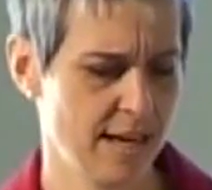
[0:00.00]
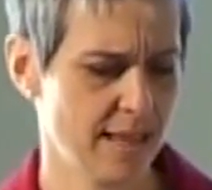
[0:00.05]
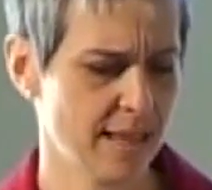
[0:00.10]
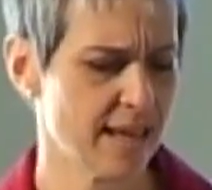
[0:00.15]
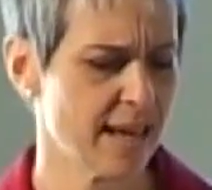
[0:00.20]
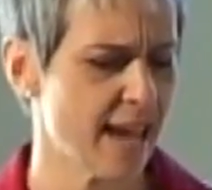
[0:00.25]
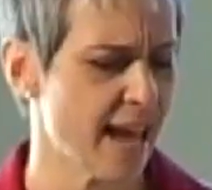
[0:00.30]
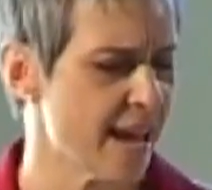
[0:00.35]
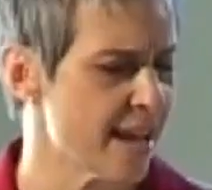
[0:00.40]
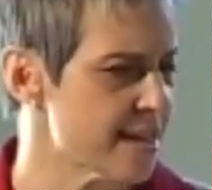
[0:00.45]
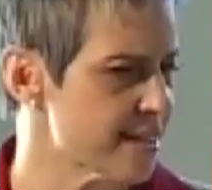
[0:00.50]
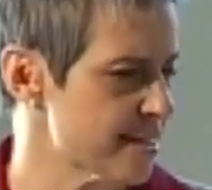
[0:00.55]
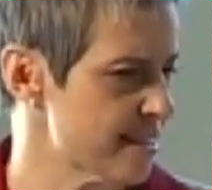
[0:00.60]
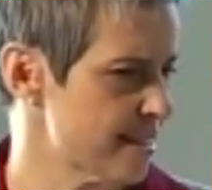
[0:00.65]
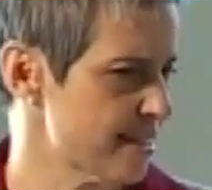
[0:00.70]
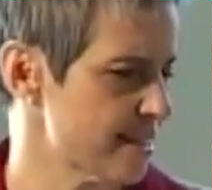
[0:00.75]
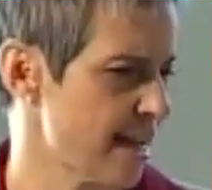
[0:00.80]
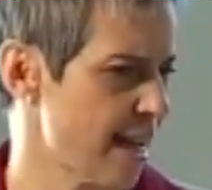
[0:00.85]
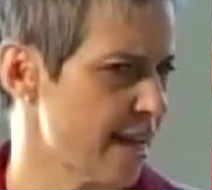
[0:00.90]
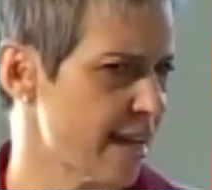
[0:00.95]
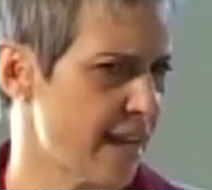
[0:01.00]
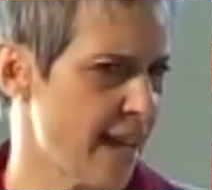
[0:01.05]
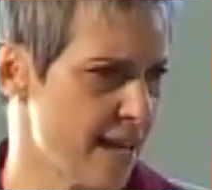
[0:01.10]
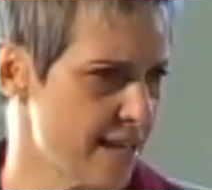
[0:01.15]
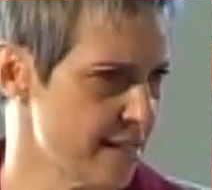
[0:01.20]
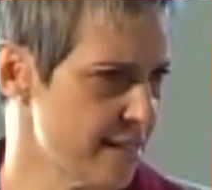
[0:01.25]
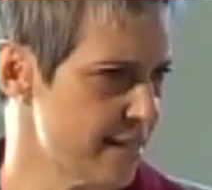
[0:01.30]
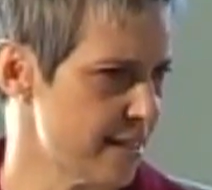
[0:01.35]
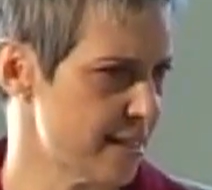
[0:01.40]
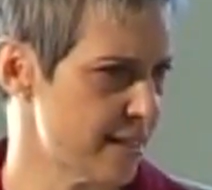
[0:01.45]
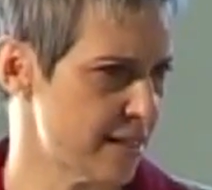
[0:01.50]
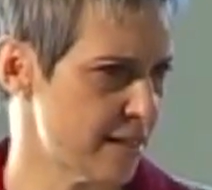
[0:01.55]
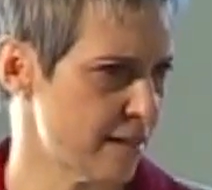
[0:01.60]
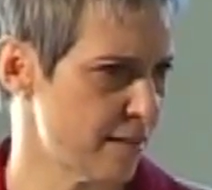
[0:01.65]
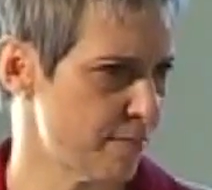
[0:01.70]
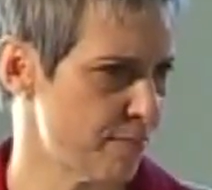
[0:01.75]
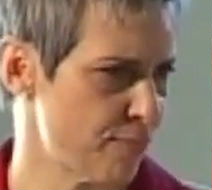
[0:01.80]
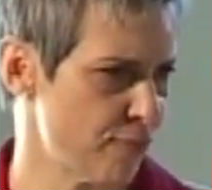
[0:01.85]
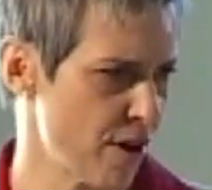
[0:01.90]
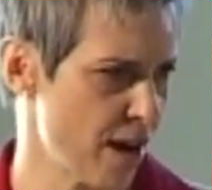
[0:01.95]
The case against
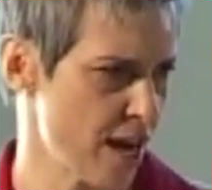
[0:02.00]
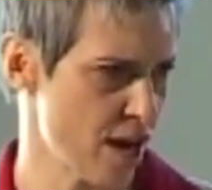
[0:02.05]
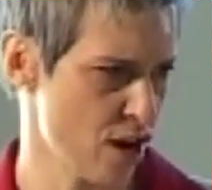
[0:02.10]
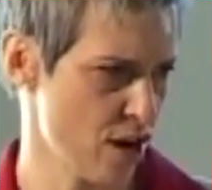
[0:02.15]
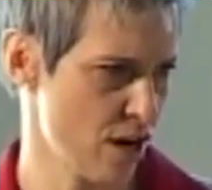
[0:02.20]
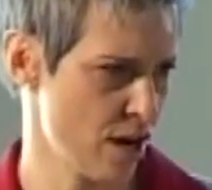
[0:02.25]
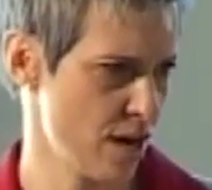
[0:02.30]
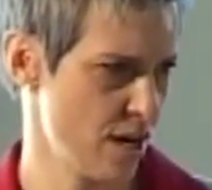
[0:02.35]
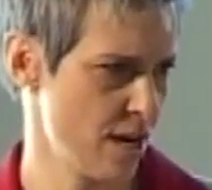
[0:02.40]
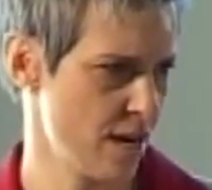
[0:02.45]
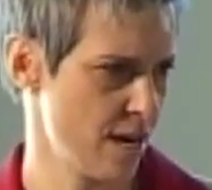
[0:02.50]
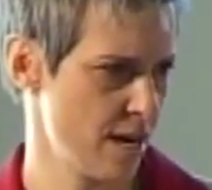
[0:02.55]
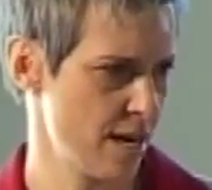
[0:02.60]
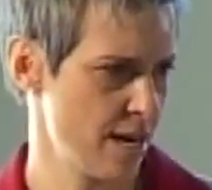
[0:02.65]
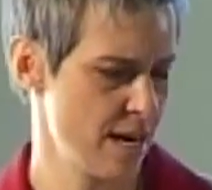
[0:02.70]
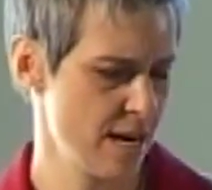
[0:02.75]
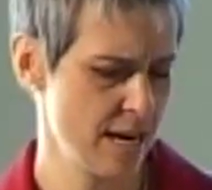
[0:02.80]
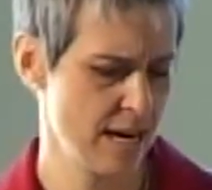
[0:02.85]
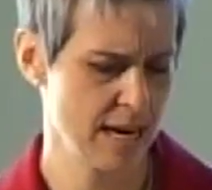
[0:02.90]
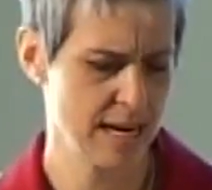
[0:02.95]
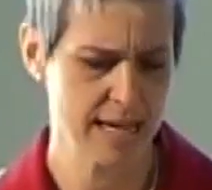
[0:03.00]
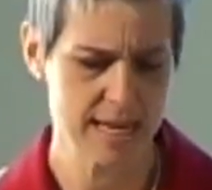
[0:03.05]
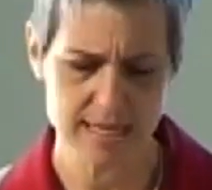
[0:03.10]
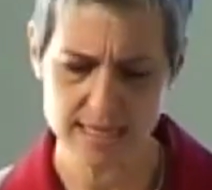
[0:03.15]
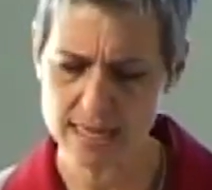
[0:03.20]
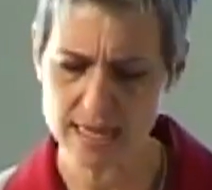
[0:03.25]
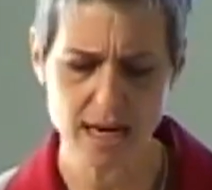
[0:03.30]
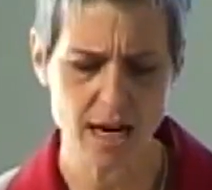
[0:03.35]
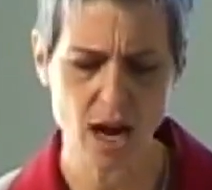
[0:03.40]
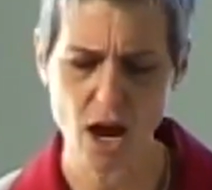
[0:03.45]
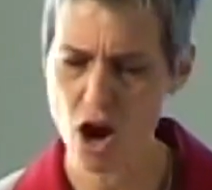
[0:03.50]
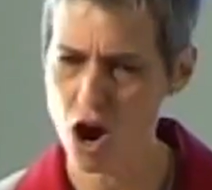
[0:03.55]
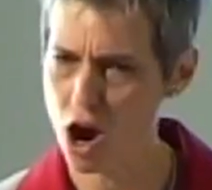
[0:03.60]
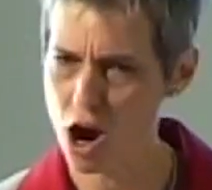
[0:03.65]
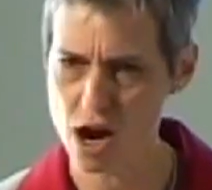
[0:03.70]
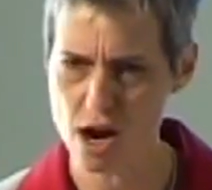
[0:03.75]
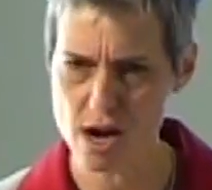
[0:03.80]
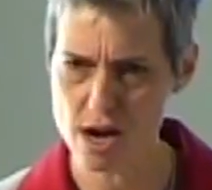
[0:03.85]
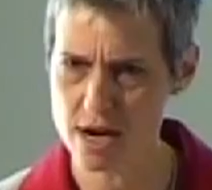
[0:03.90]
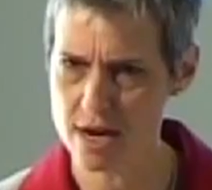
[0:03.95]
prayer isn't
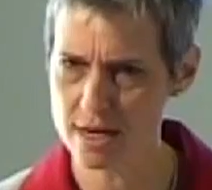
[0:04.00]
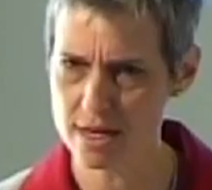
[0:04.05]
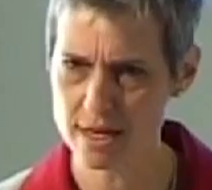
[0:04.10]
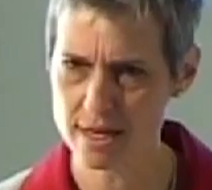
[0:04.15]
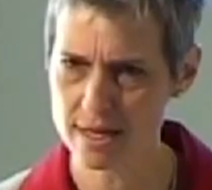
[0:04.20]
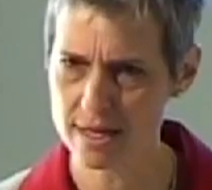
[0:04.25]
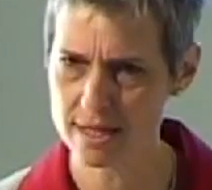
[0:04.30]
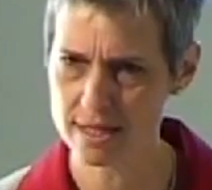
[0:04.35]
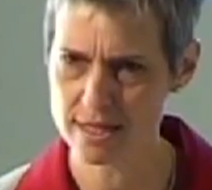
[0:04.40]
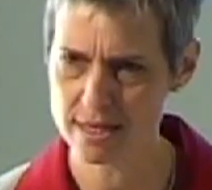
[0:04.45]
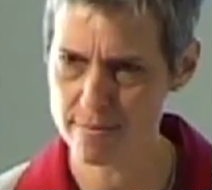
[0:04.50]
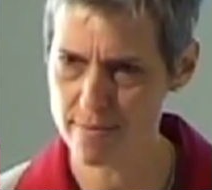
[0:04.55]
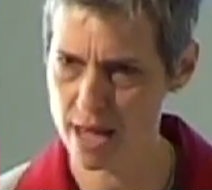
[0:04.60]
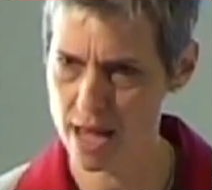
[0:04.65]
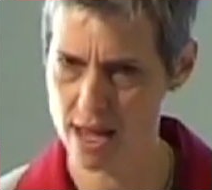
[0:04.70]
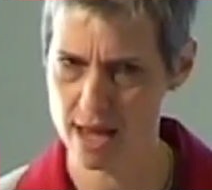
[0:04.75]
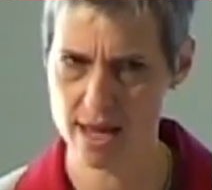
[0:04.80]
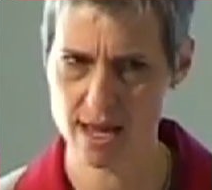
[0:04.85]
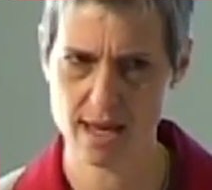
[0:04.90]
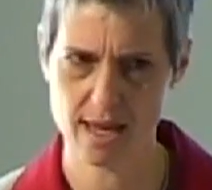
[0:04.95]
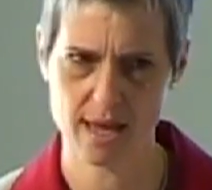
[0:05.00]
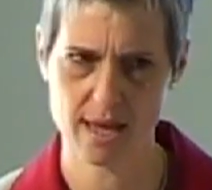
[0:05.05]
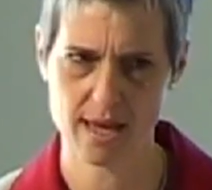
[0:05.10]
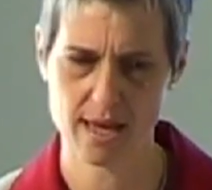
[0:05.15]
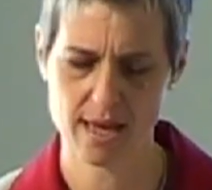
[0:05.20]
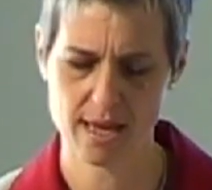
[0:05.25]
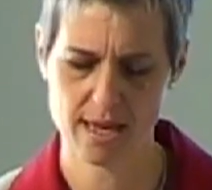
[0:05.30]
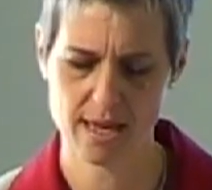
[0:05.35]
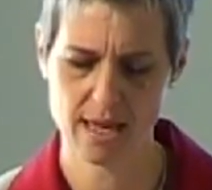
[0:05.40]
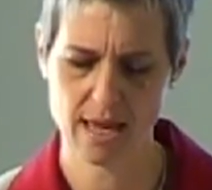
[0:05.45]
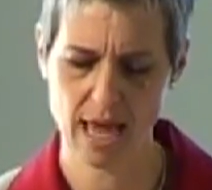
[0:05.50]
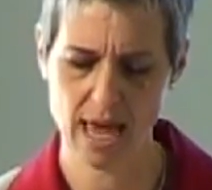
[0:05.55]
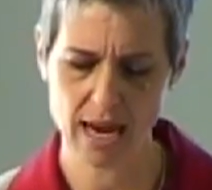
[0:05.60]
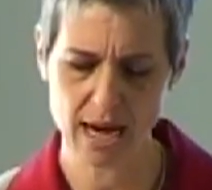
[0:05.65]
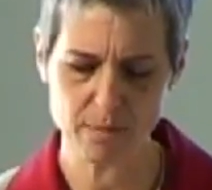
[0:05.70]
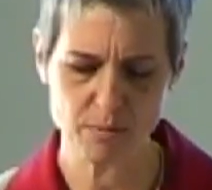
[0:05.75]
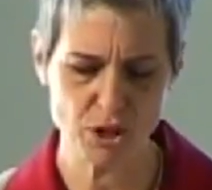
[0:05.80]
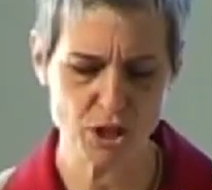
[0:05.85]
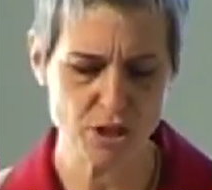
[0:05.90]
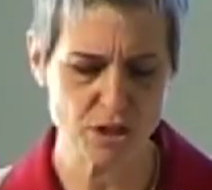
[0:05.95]
hard to make.
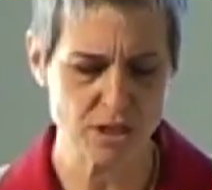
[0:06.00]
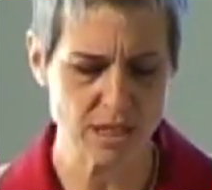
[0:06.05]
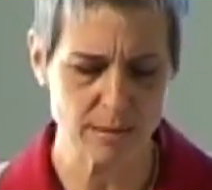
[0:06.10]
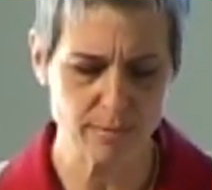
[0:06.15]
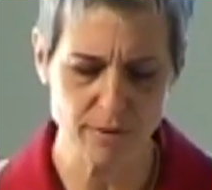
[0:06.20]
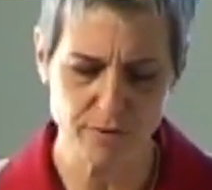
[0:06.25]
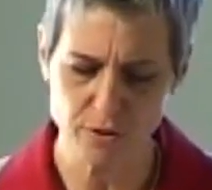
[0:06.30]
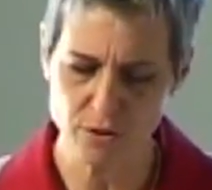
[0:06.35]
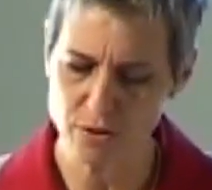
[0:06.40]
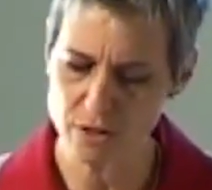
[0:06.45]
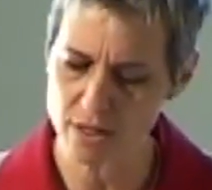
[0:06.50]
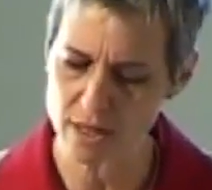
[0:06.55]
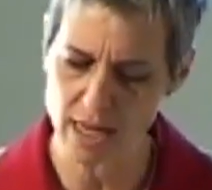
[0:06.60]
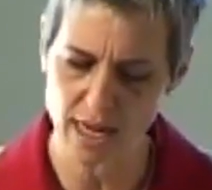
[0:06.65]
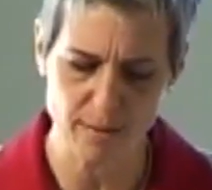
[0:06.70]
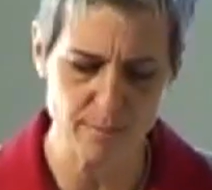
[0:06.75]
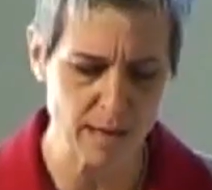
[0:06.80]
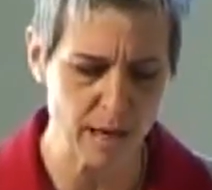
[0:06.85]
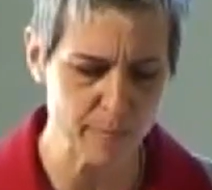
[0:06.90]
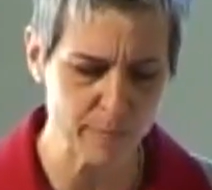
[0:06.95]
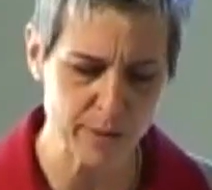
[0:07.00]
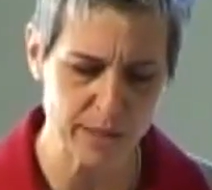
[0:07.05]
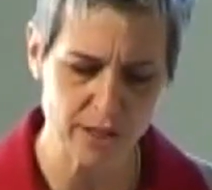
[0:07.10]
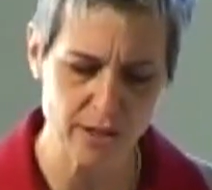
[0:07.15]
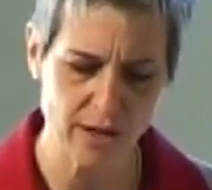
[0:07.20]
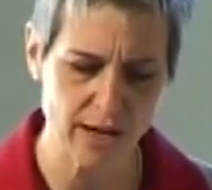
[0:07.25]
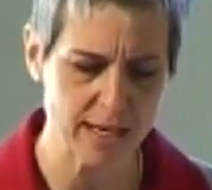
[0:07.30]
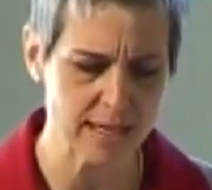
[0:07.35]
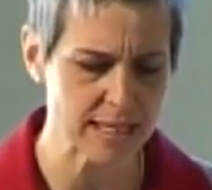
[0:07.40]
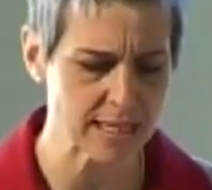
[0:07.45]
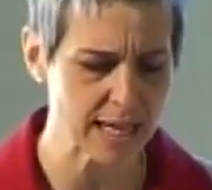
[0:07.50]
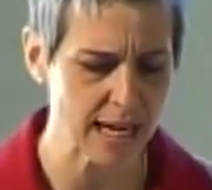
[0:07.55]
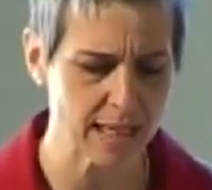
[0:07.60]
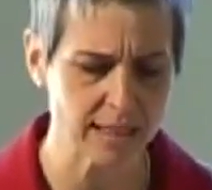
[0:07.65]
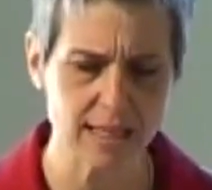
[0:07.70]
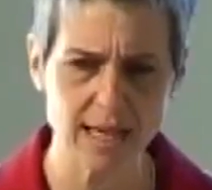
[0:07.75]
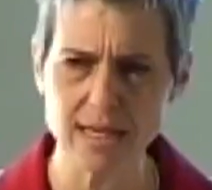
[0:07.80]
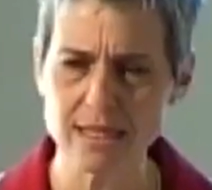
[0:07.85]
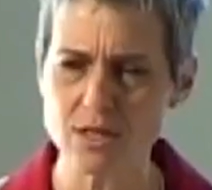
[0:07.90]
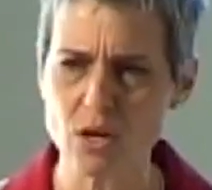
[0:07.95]
And I'm sure some of you could come up here and
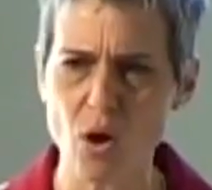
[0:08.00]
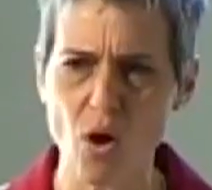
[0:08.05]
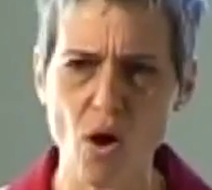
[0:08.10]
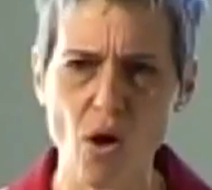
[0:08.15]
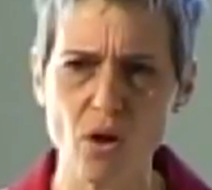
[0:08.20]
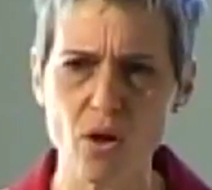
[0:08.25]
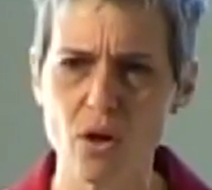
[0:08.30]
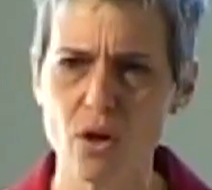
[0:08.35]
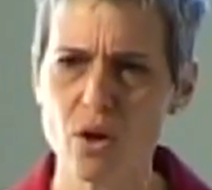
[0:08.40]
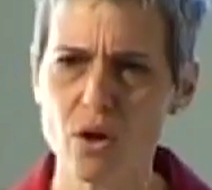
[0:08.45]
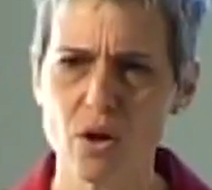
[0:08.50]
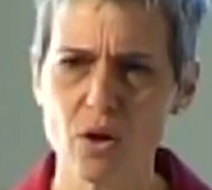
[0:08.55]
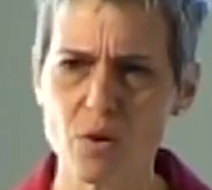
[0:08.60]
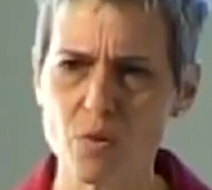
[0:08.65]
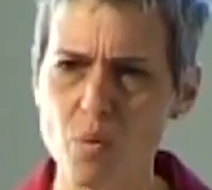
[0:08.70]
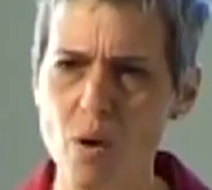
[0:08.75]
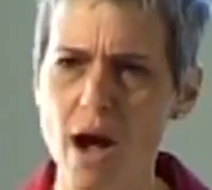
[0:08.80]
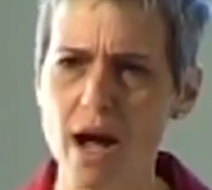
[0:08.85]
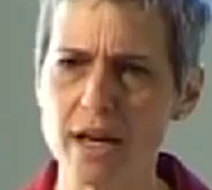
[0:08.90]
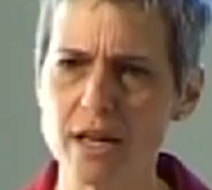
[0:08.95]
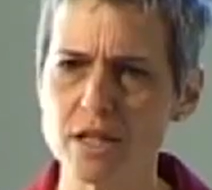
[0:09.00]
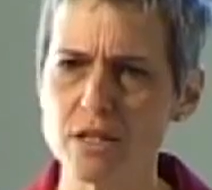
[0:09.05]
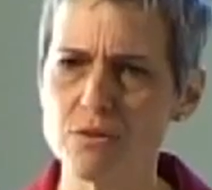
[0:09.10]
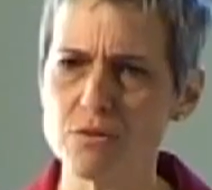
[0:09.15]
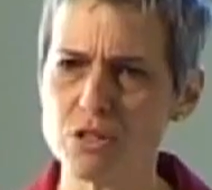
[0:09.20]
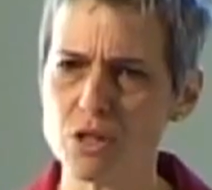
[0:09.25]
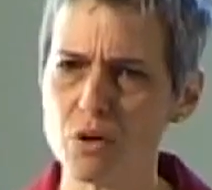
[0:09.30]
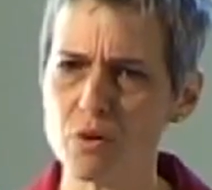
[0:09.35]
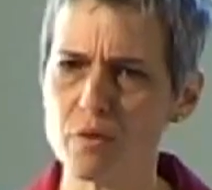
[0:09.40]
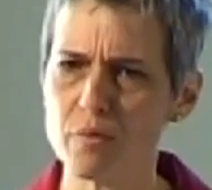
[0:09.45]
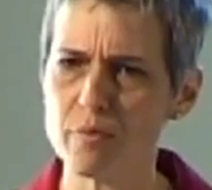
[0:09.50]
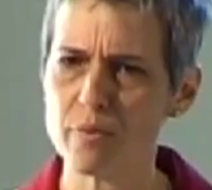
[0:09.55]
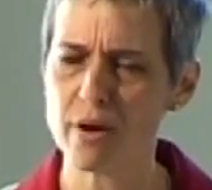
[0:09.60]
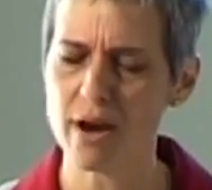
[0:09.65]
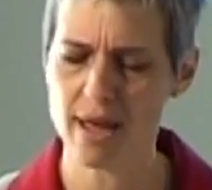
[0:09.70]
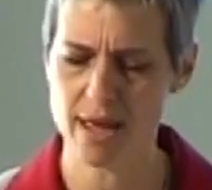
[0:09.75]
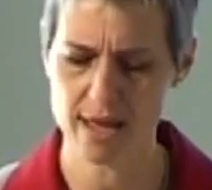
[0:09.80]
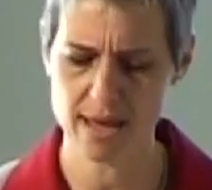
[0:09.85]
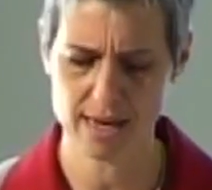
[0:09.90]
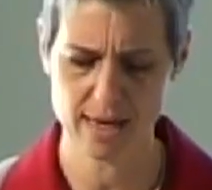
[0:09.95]
tell us all why you don't
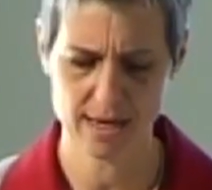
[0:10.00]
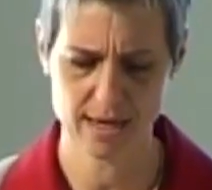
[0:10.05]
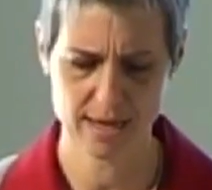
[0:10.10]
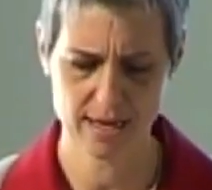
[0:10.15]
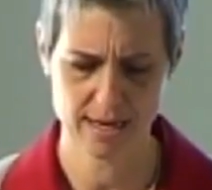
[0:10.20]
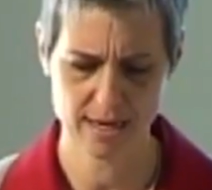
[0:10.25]
pray.